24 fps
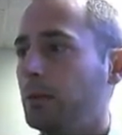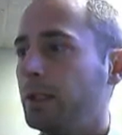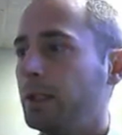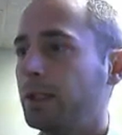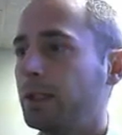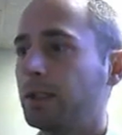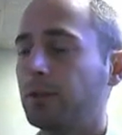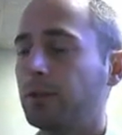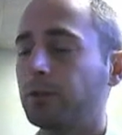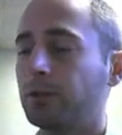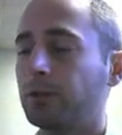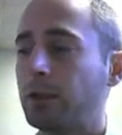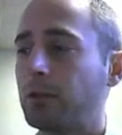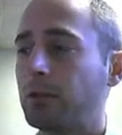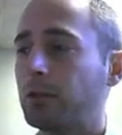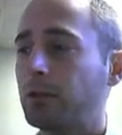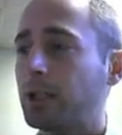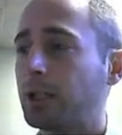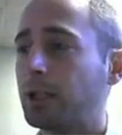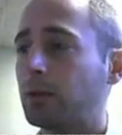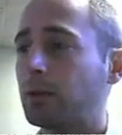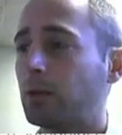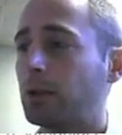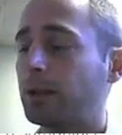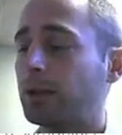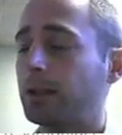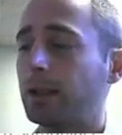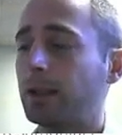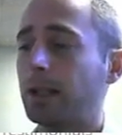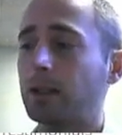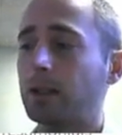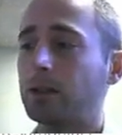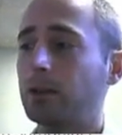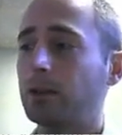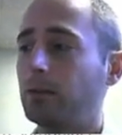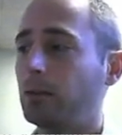This is a free resource. It's
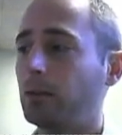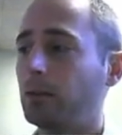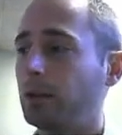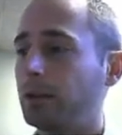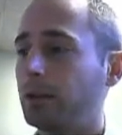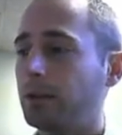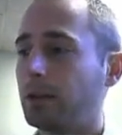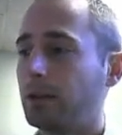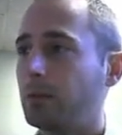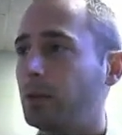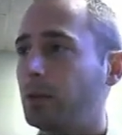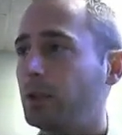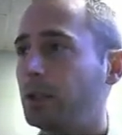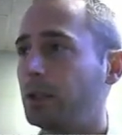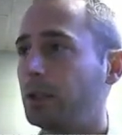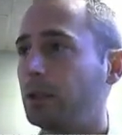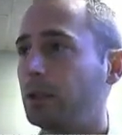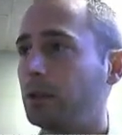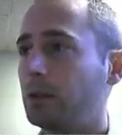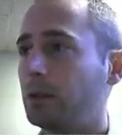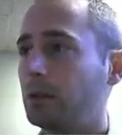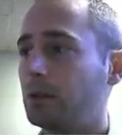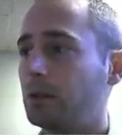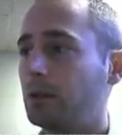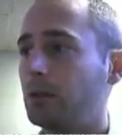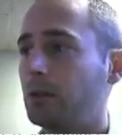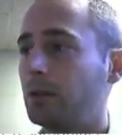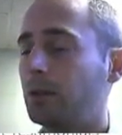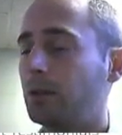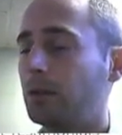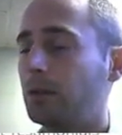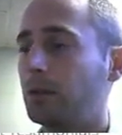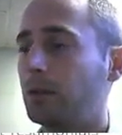actually really simple to use.